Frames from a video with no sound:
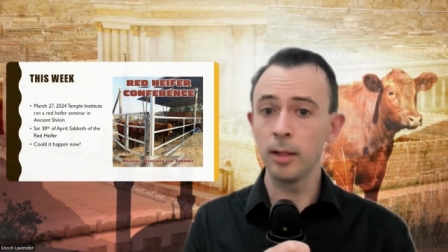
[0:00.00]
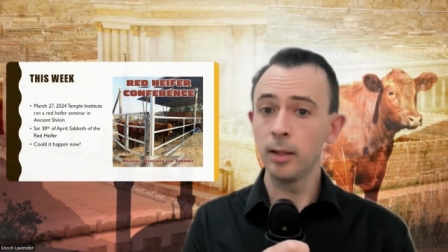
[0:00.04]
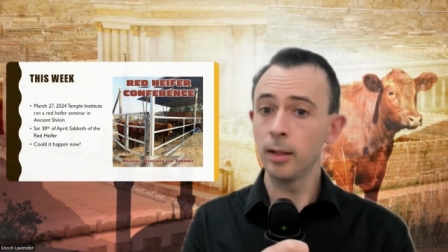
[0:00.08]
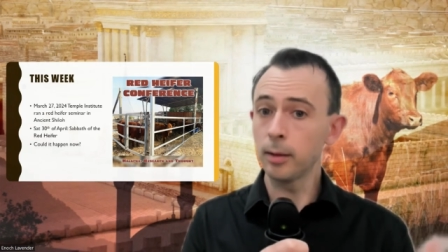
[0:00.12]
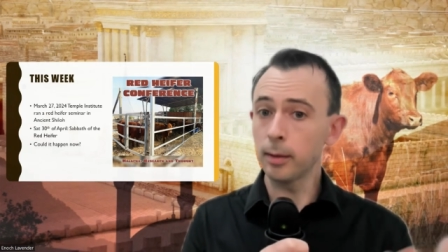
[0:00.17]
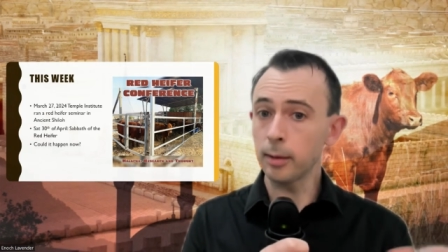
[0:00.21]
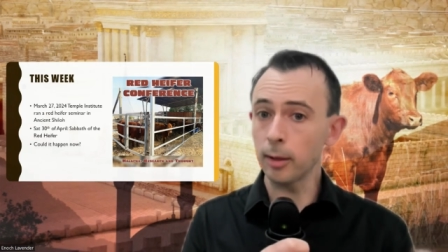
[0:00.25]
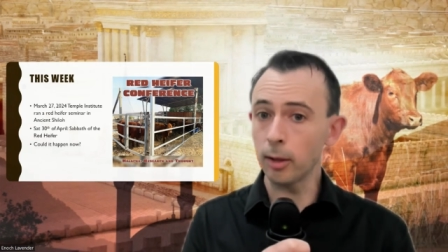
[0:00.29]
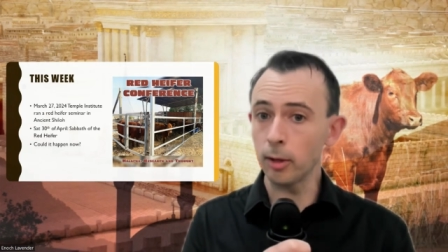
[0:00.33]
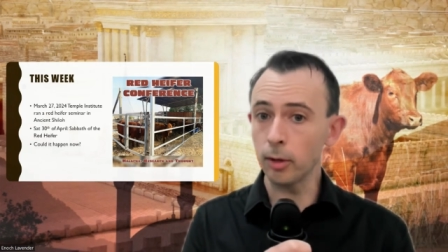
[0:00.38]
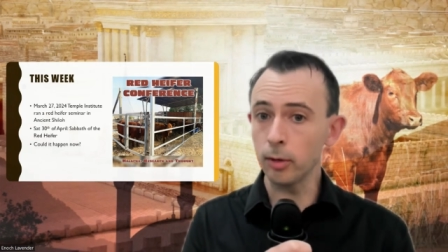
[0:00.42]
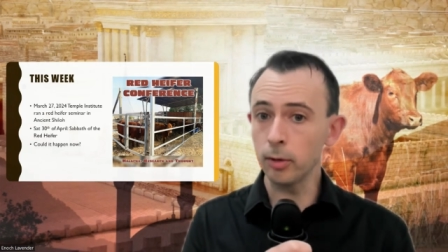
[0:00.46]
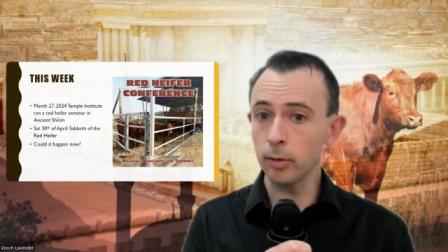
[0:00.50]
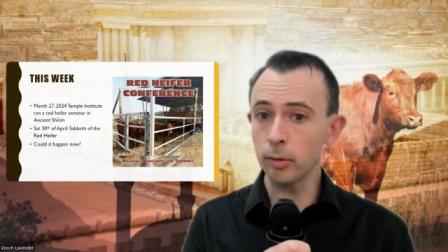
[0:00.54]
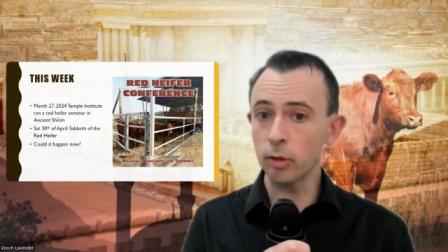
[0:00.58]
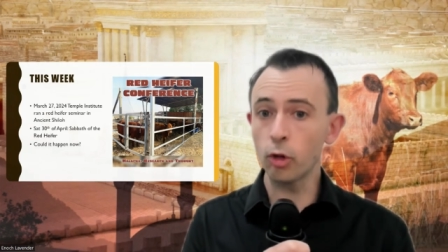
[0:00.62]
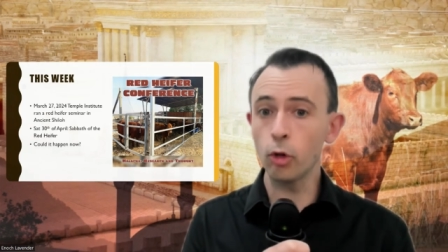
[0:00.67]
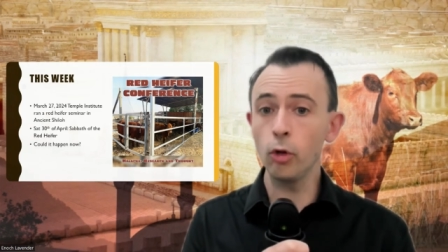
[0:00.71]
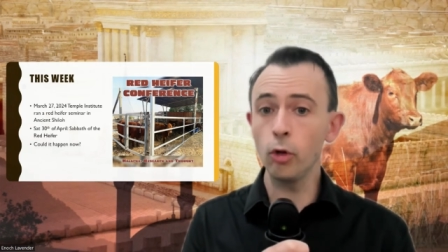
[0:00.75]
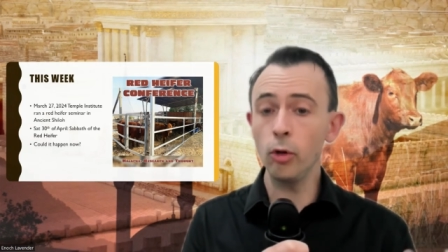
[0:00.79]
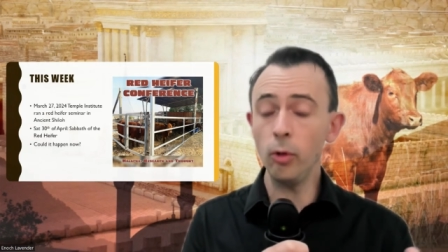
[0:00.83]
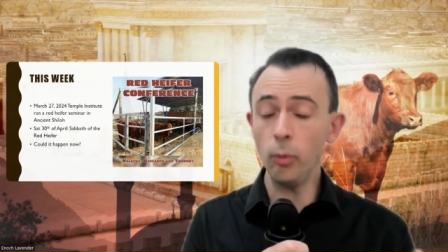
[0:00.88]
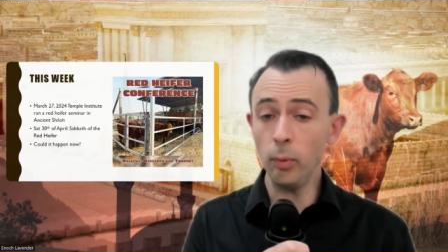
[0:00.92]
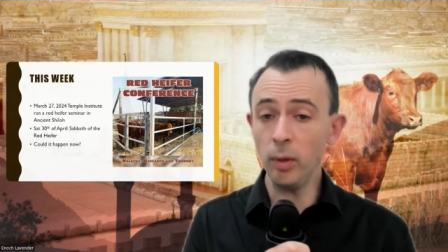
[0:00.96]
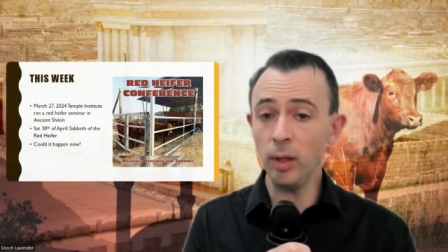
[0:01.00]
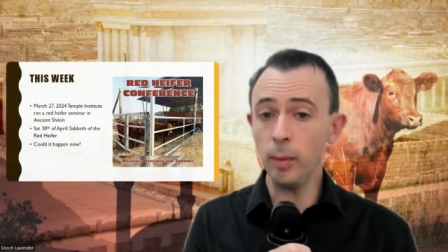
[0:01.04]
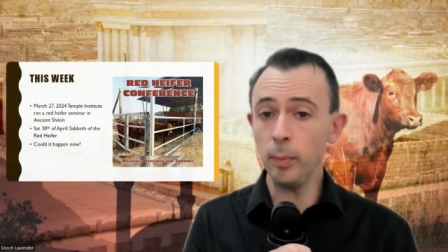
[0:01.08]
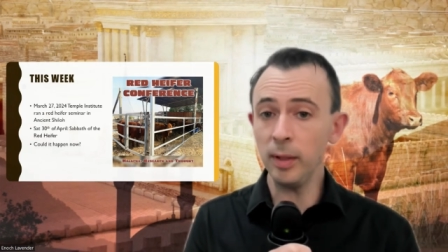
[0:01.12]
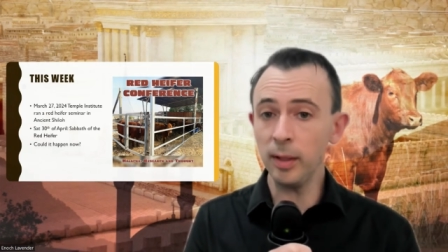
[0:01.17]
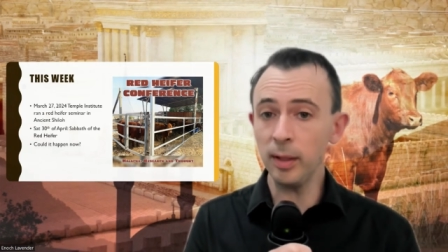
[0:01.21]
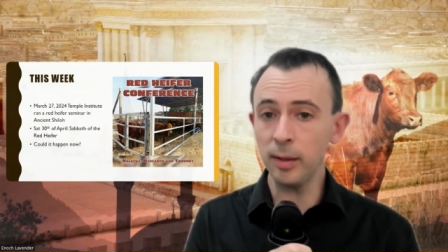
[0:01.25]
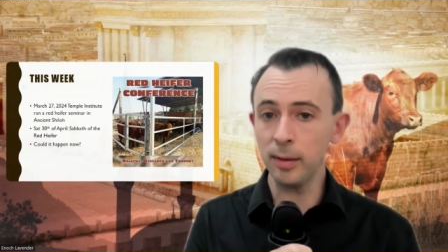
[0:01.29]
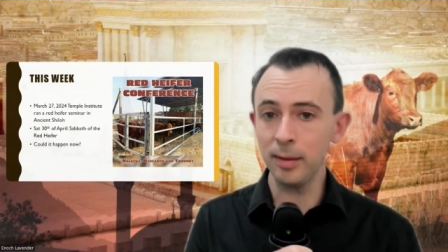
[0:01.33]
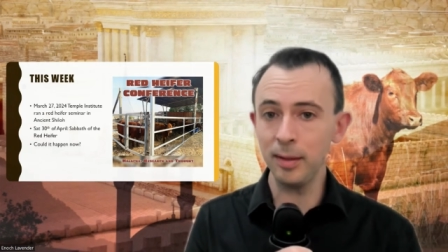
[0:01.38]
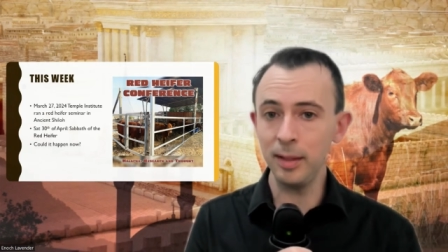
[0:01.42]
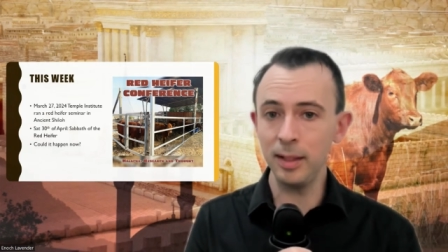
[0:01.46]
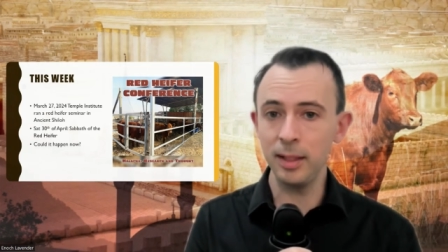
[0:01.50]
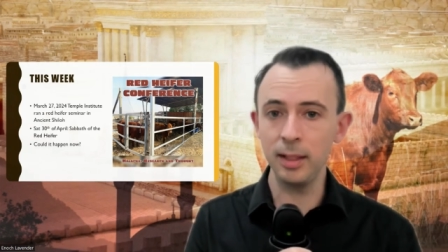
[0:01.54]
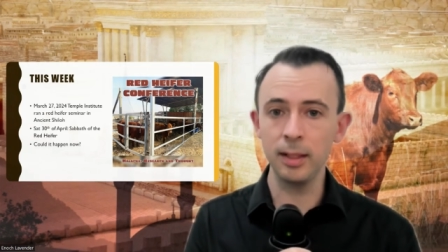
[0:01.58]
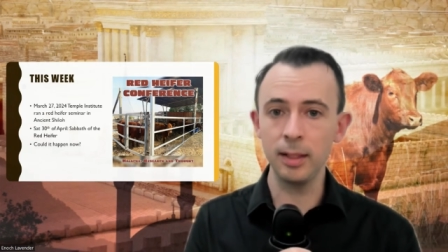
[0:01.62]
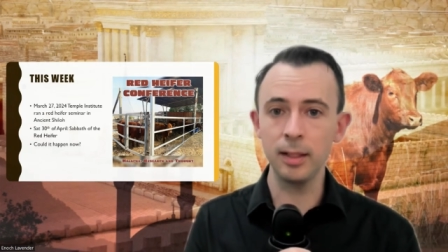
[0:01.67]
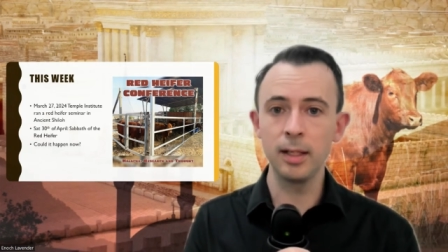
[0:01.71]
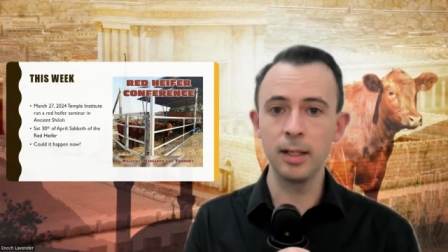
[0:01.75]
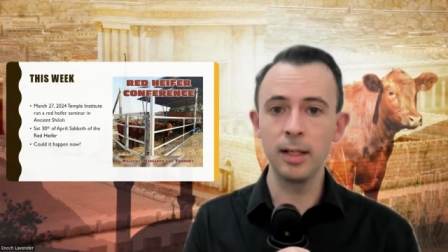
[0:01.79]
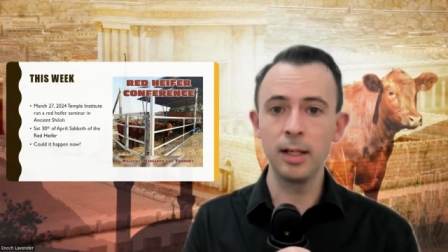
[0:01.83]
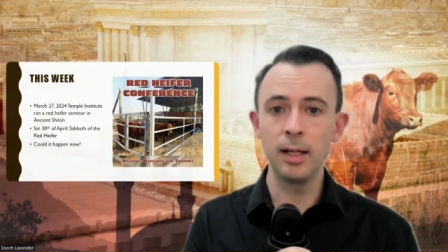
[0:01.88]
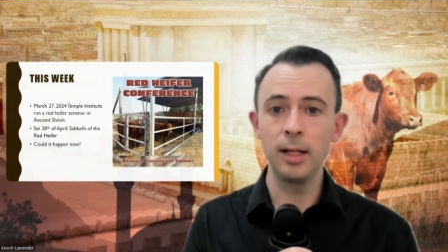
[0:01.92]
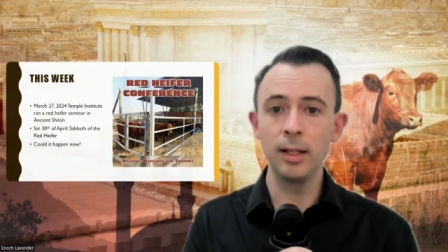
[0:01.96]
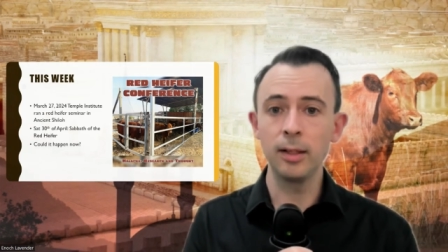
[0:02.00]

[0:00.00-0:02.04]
So, could we be seeing